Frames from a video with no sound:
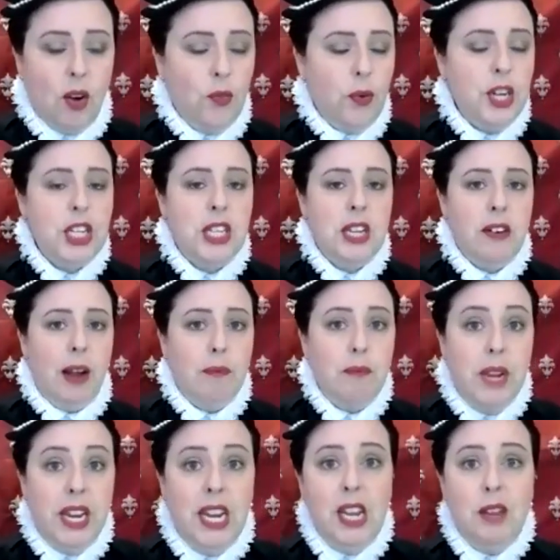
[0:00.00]
of which there are
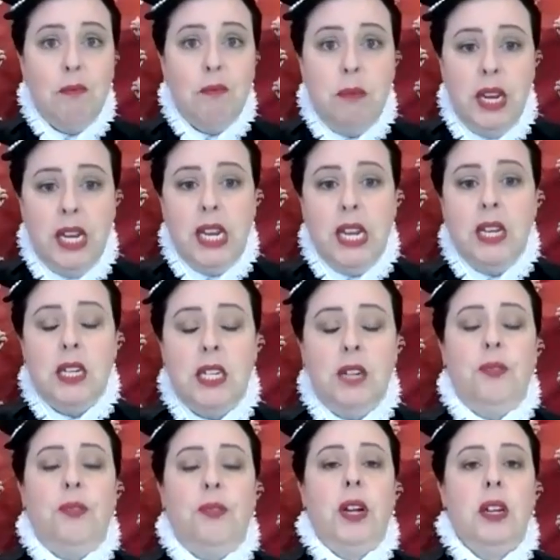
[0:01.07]
many, many
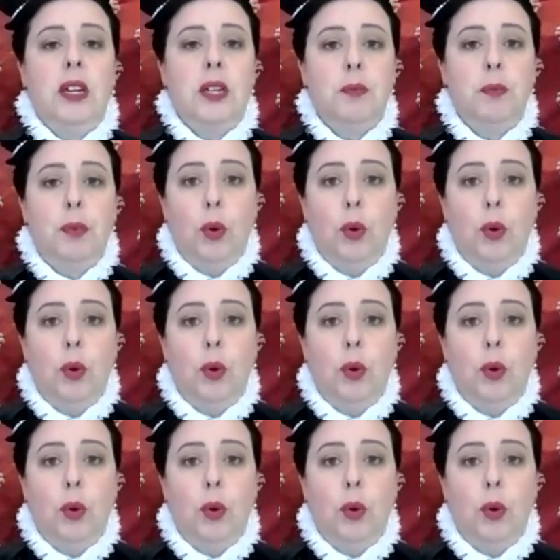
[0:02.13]
different